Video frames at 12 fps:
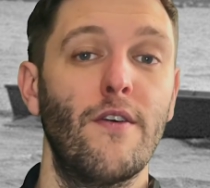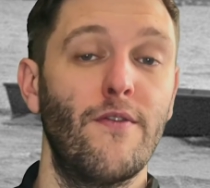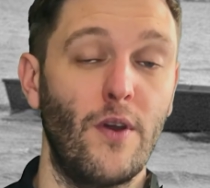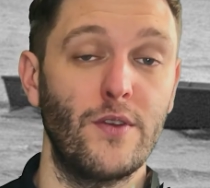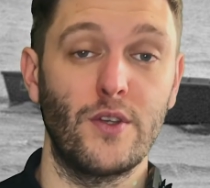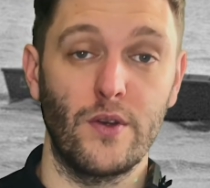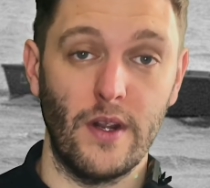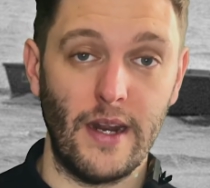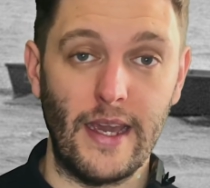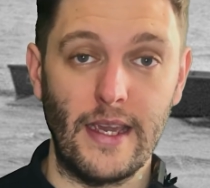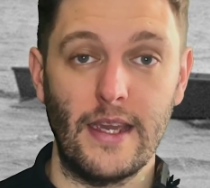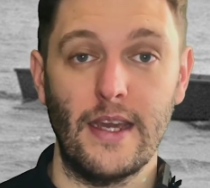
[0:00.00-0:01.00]
floating on a
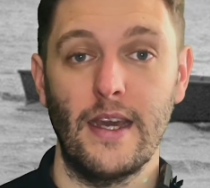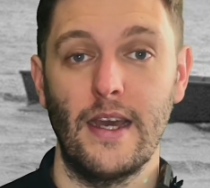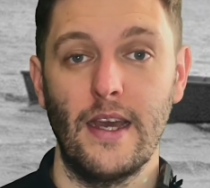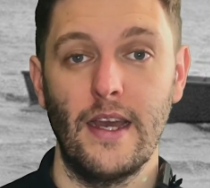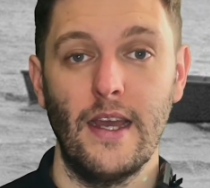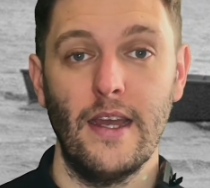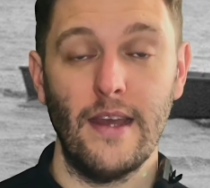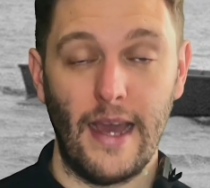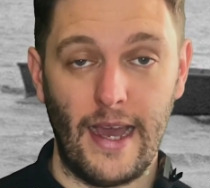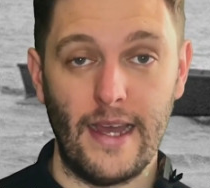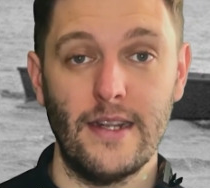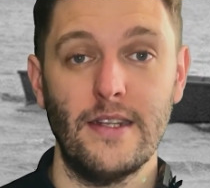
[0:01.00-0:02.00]
lake,
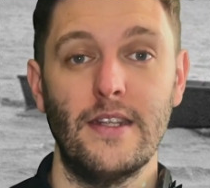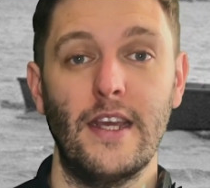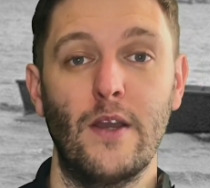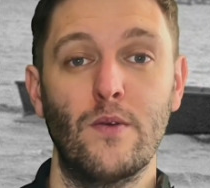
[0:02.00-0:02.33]
and it